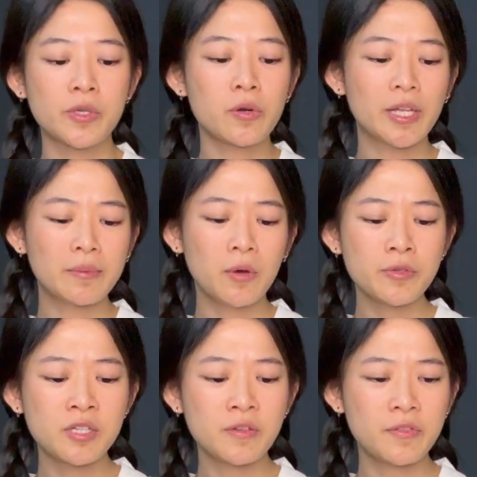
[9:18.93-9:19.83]
or like
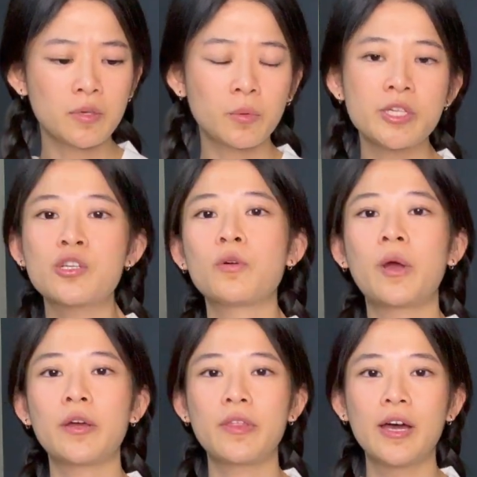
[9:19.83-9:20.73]
most of the winter
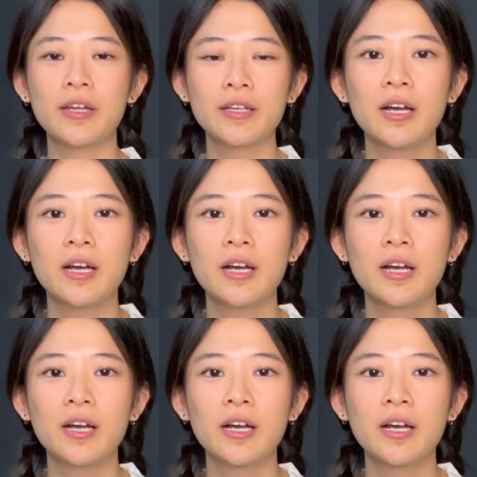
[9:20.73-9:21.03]
wear that